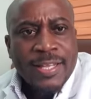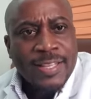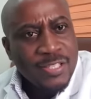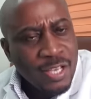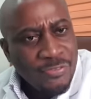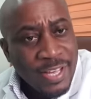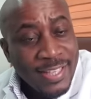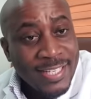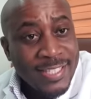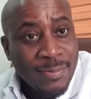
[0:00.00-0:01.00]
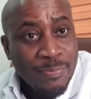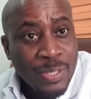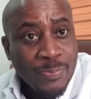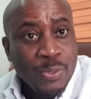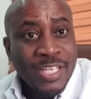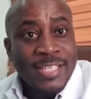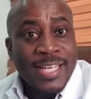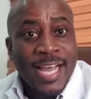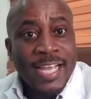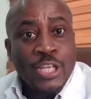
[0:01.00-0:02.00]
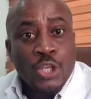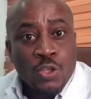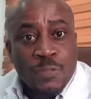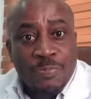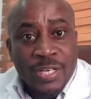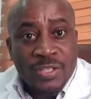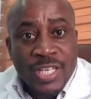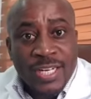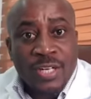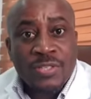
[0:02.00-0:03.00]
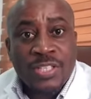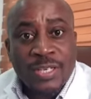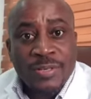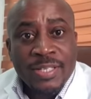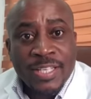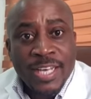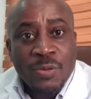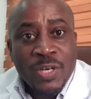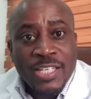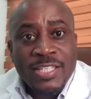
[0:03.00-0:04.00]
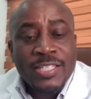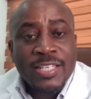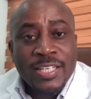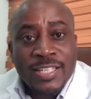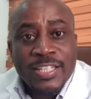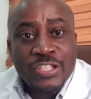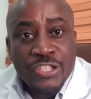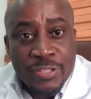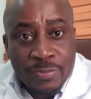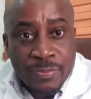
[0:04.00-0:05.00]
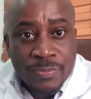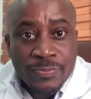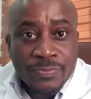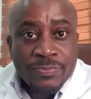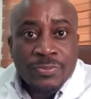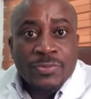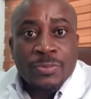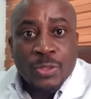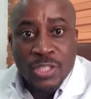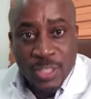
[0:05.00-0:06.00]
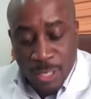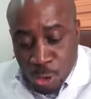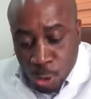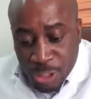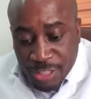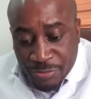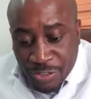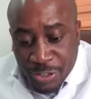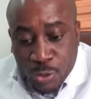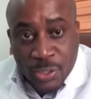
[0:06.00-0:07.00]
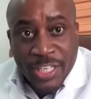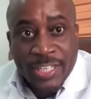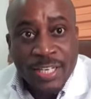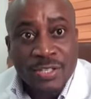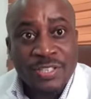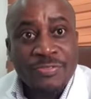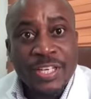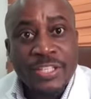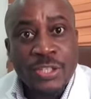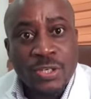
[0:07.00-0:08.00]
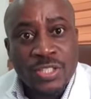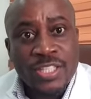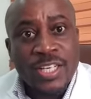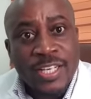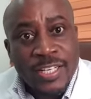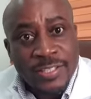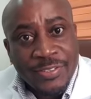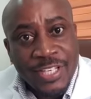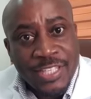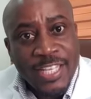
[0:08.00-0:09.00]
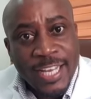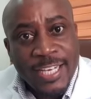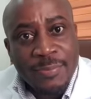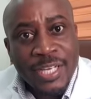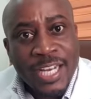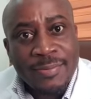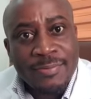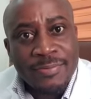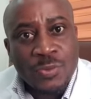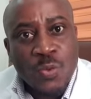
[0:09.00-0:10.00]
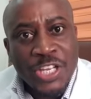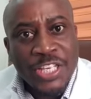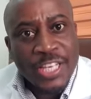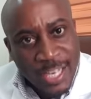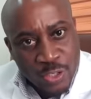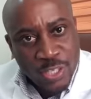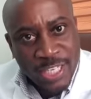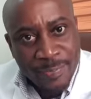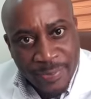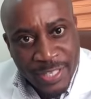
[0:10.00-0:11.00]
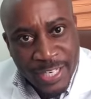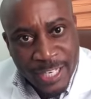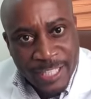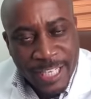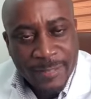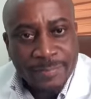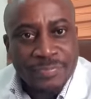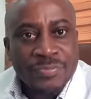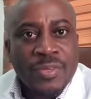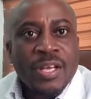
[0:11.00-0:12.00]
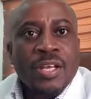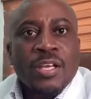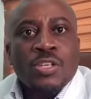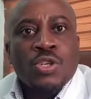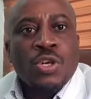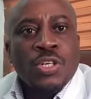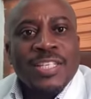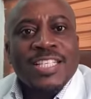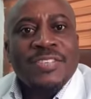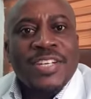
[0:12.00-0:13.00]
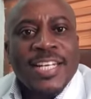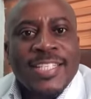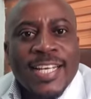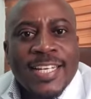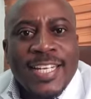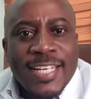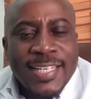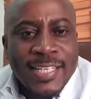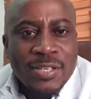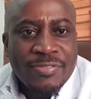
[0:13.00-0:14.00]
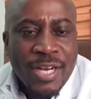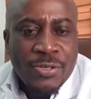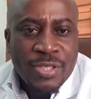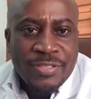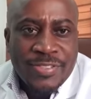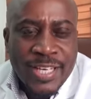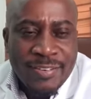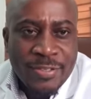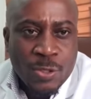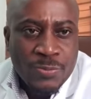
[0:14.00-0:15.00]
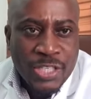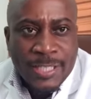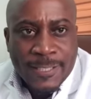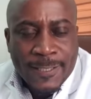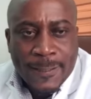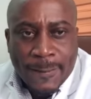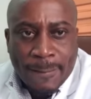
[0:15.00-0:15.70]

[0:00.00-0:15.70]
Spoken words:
That's why I find that some people, they tie a huge belt around their waist in the gym because they want to hold everything together. Because if they don't, things there can become weak and you end up with a hernia. So there's even a technique of how you lift heavy objects.